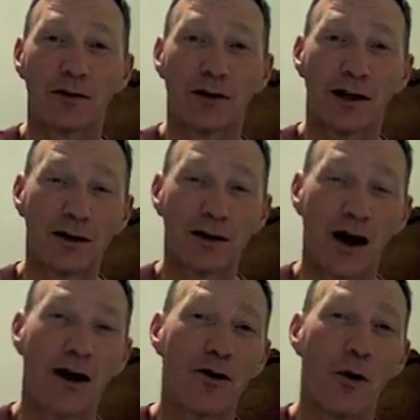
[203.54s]
And
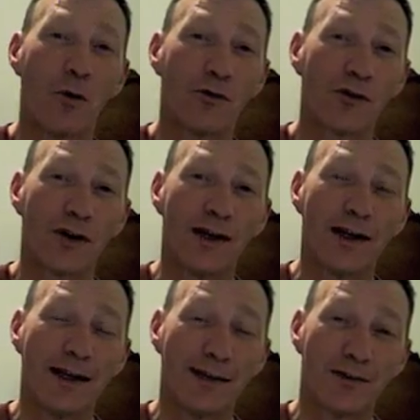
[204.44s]
God holds,
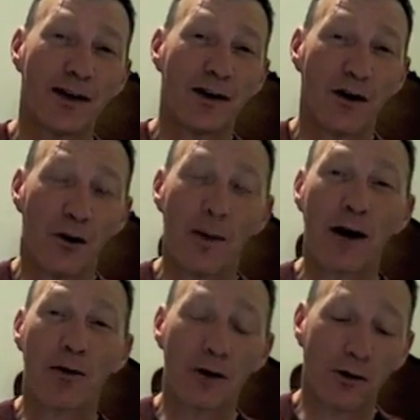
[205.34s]
he has all
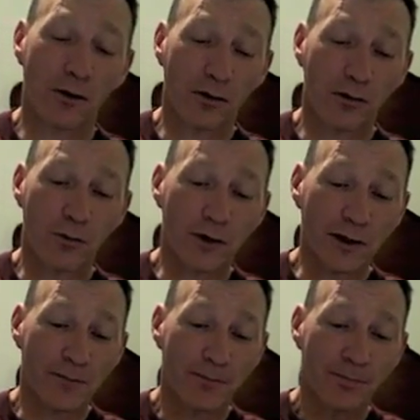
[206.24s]
power and all
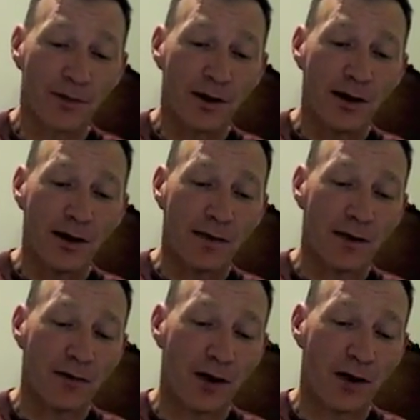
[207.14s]
authority. And
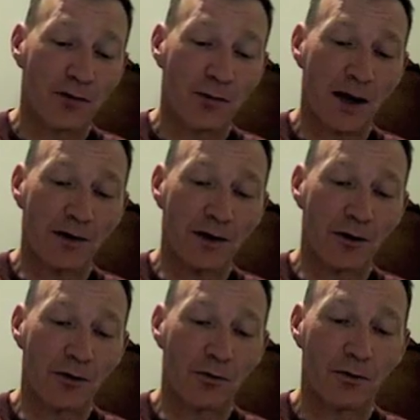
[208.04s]
it talks about, you
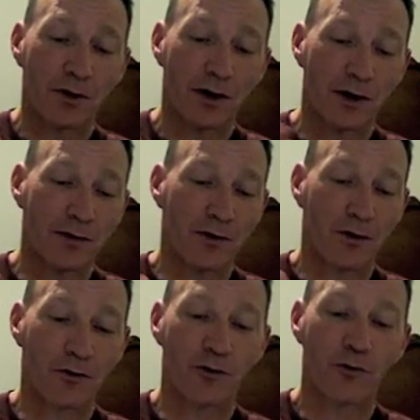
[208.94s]
know, uh,
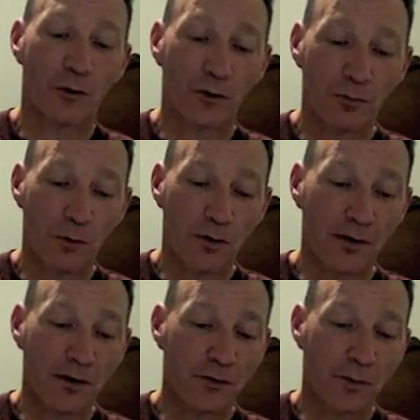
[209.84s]
aren't you worth more
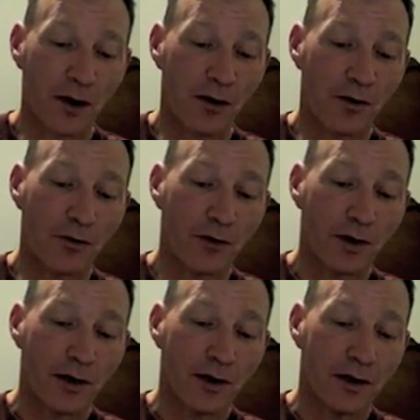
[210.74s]
than a sparrow?
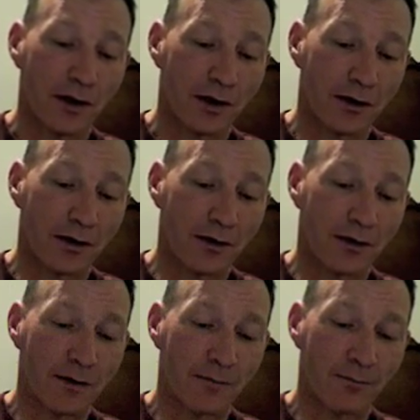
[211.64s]
And
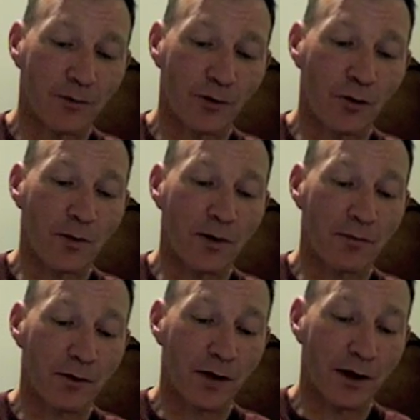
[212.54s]
um, so don't be
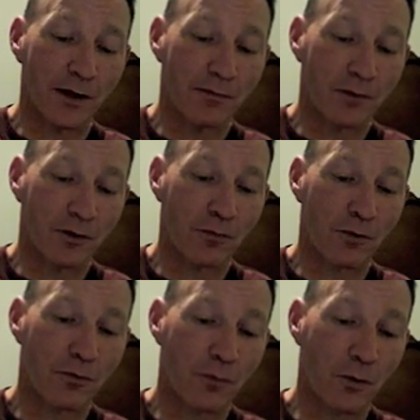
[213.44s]
afraid, for you're
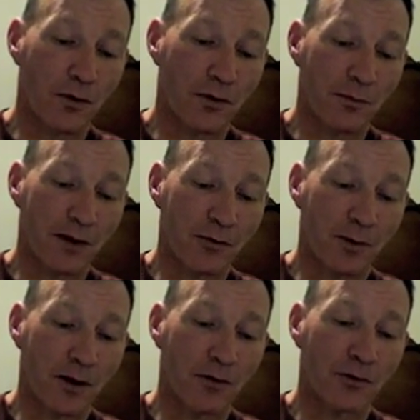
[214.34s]
worth more than many
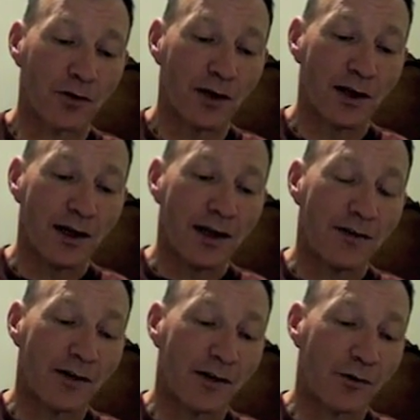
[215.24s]
sparrows.
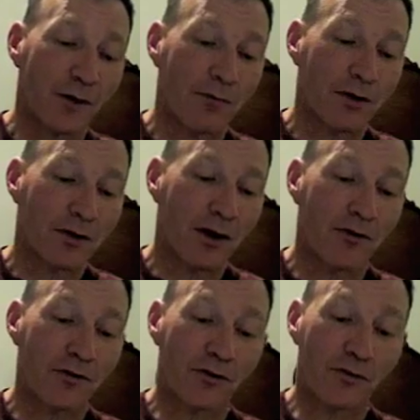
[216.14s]
It says, whoever
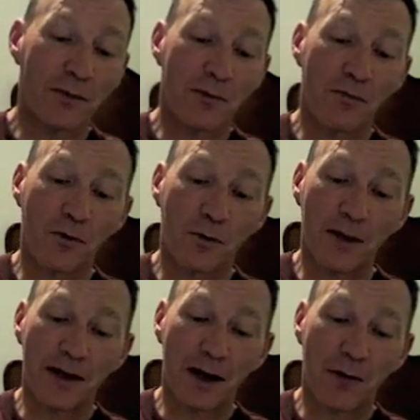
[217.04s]
acknowledges me before
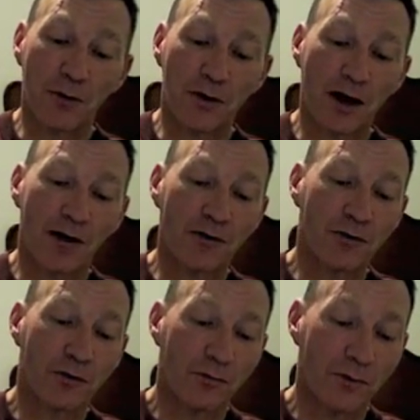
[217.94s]
men, I will
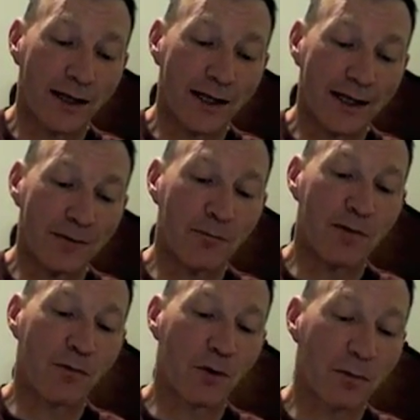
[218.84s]
acknowledge him
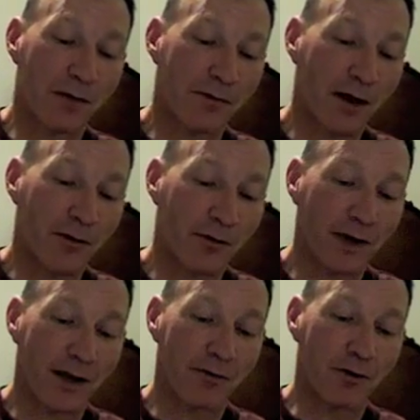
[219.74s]
before my Father in
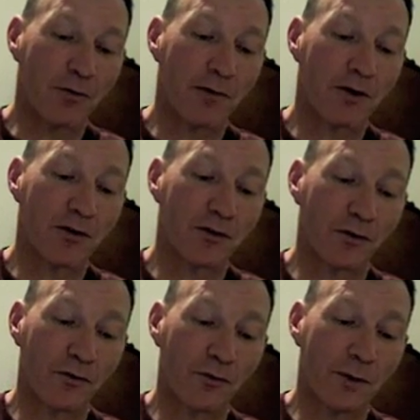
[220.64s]
heaven. Whoever
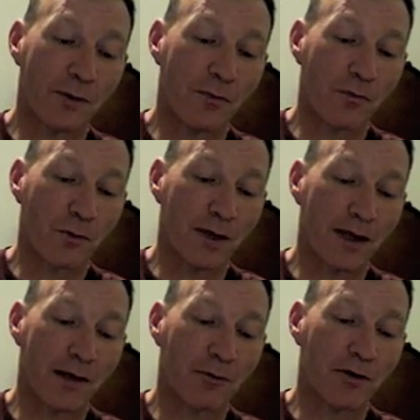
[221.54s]
disowns me before
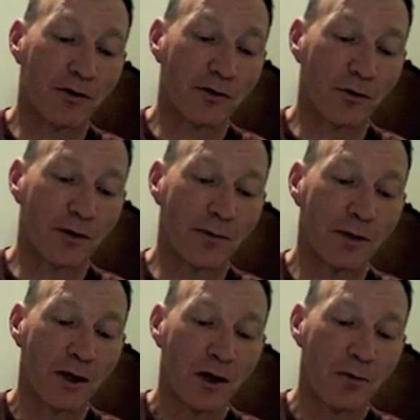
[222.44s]
men, I will disown him
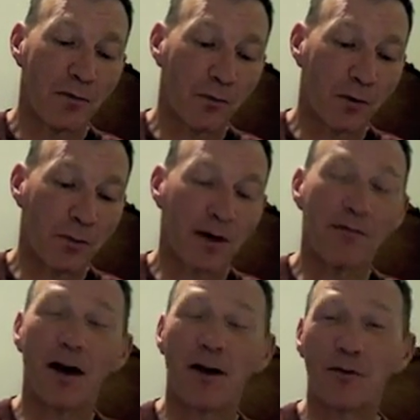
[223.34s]
before my
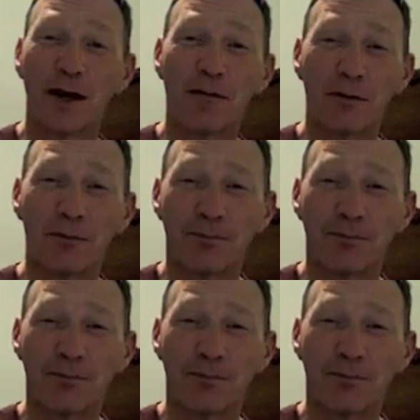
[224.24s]
Father in heaven.